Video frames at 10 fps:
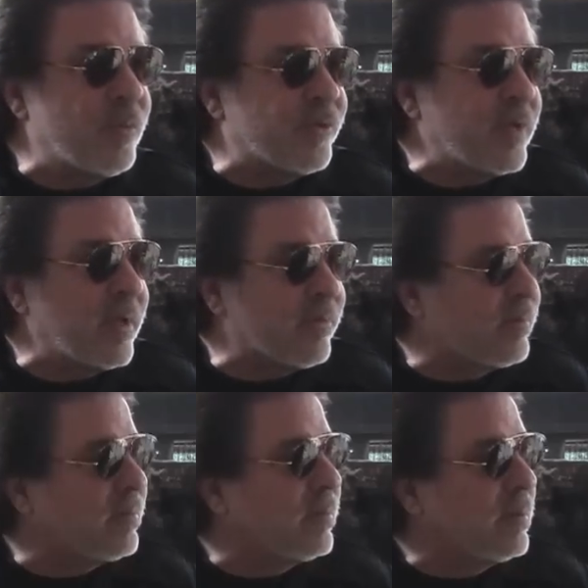
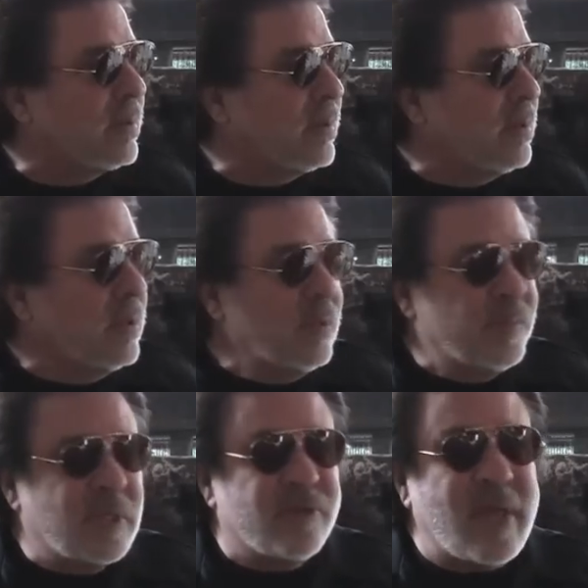mistakes.
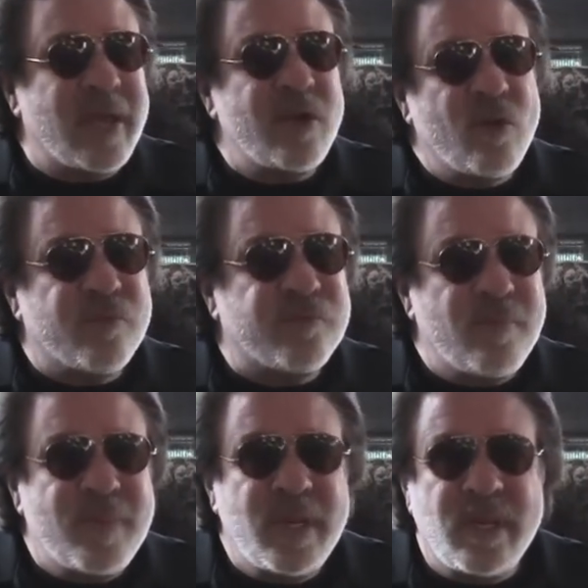Because I know for
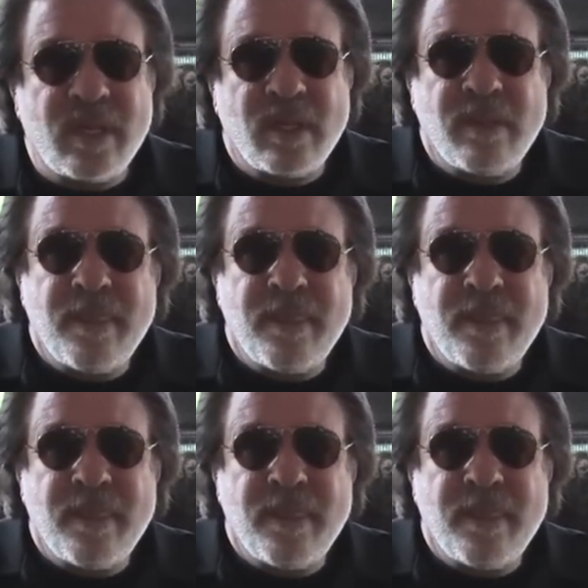me,